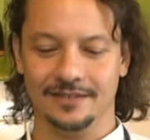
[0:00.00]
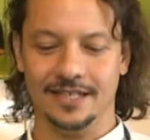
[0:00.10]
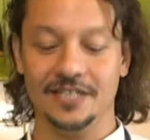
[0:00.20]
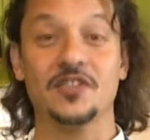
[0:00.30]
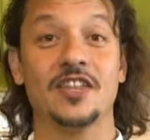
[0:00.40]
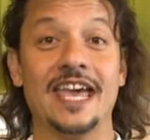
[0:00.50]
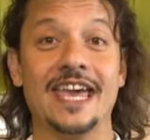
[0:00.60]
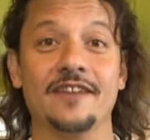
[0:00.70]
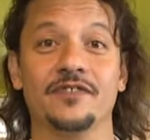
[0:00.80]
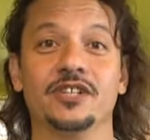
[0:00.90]
It's the day
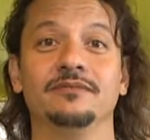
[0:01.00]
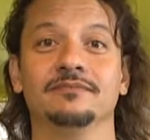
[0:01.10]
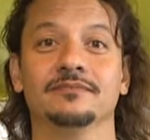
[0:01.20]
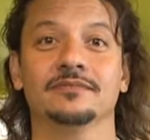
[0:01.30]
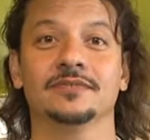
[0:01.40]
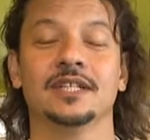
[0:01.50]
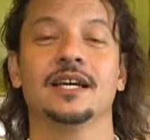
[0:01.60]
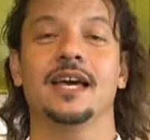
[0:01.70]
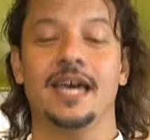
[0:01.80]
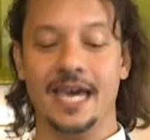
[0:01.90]
after
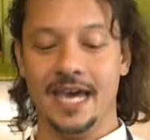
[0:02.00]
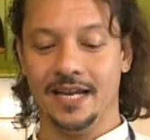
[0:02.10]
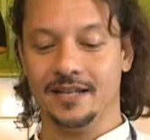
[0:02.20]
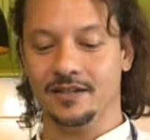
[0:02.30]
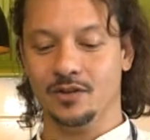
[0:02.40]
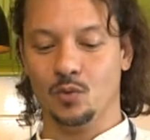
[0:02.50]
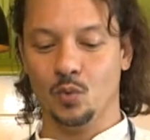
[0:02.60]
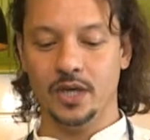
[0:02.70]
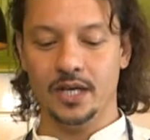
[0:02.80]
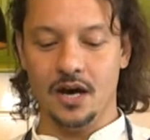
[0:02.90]
and
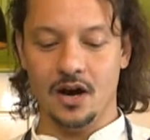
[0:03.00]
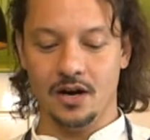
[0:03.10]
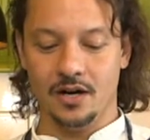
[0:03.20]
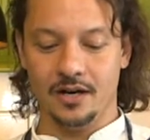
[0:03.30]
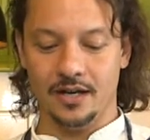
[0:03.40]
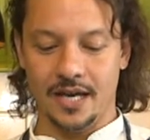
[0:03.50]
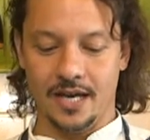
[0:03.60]
we are